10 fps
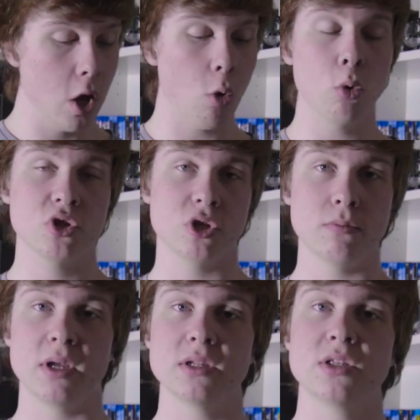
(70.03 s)
Also
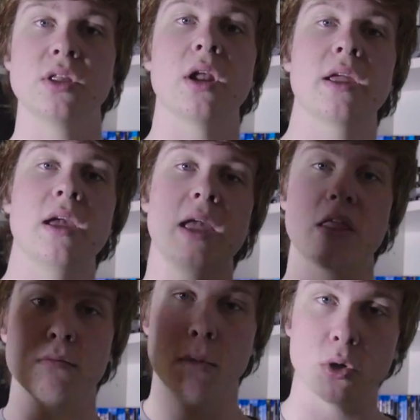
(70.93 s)
means that I can
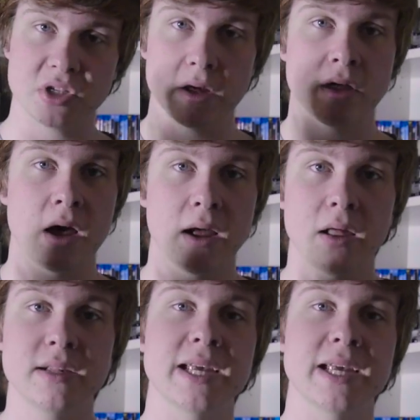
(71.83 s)
get the most out of the highlights